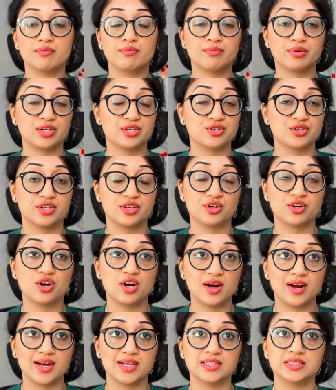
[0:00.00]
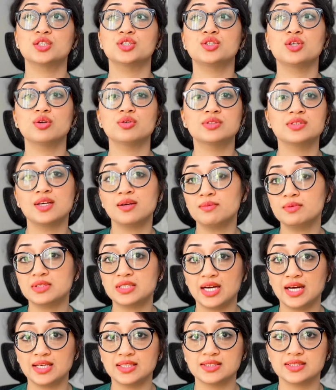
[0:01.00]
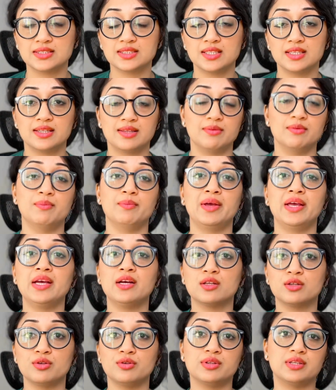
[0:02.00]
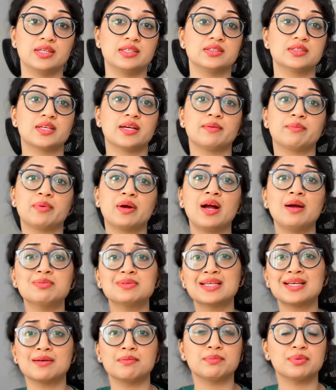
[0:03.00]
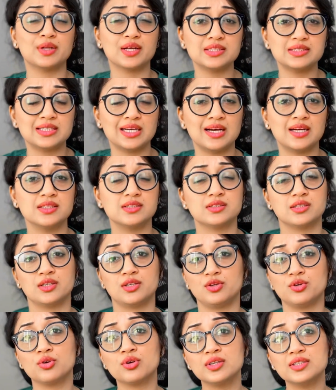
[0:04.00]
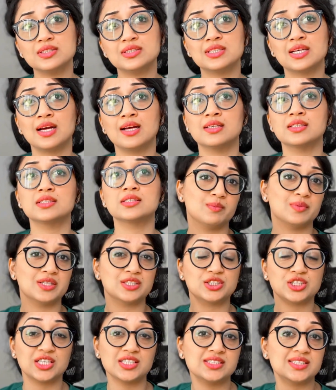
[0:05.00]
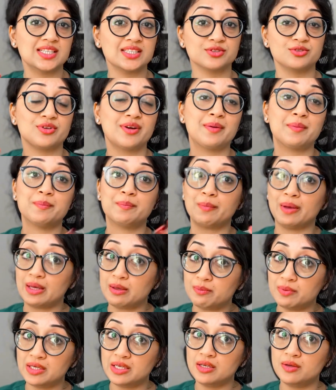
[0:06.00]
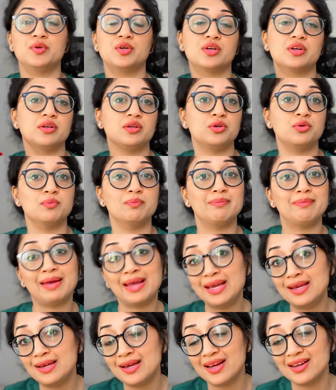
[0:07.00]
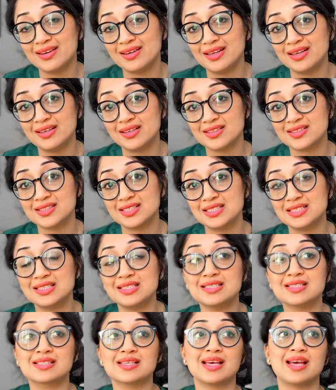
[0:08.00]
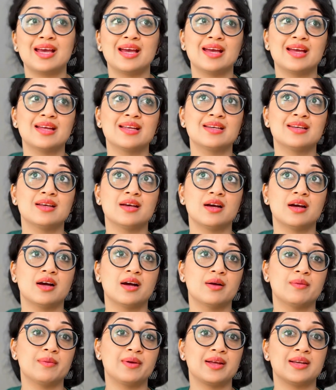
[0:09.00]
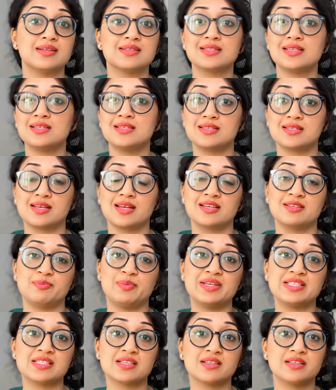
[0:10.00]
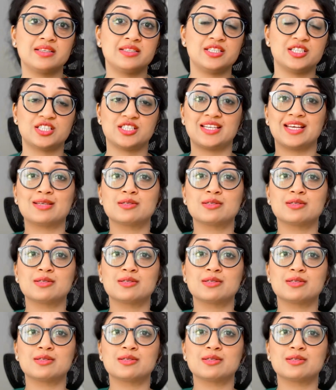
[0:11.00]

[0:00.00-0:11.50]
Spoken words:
pressure in your eyes. So some tests may include things like perhaps like a blood test, a urine test, a chest x-ray, maybe. You may need a CT scan, and a CT scan basically just takes